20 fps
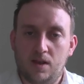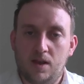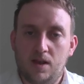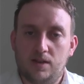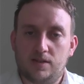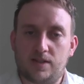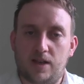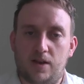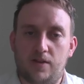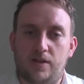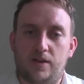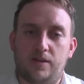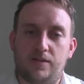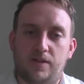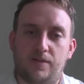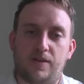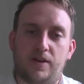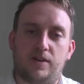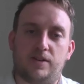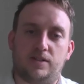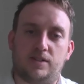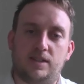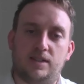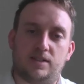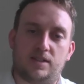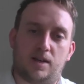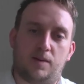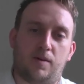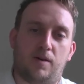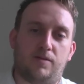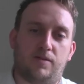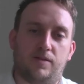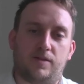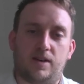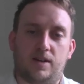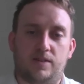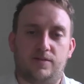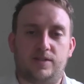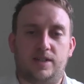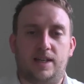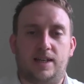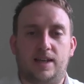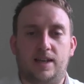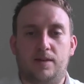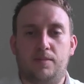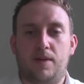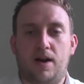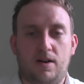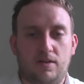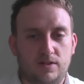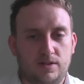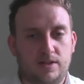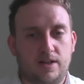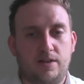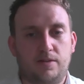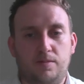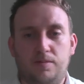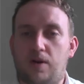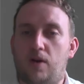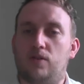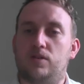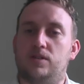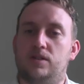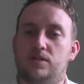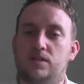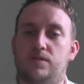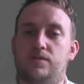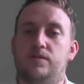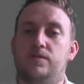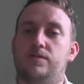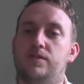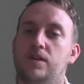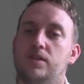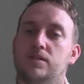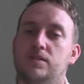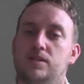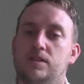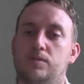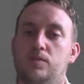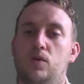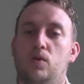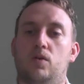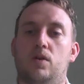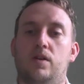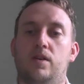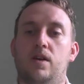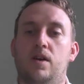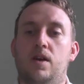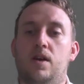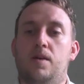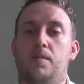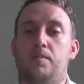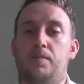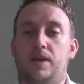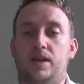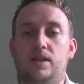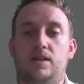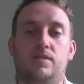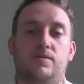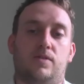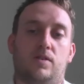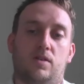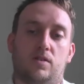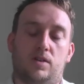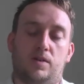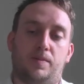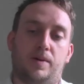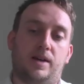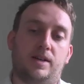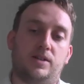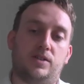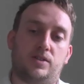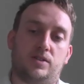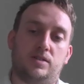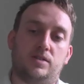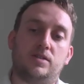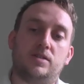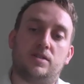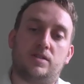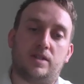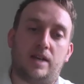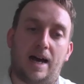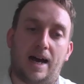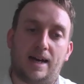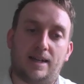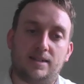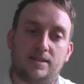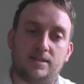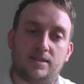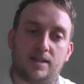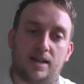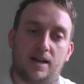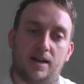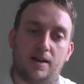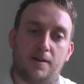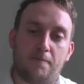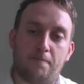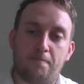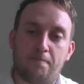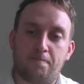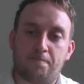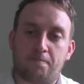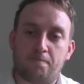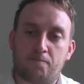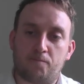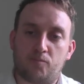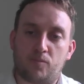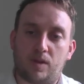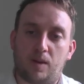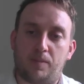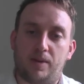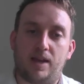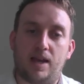So the focus needs to come off of kind of ticking milestone boxes, often focusing more on meaningful occupations and being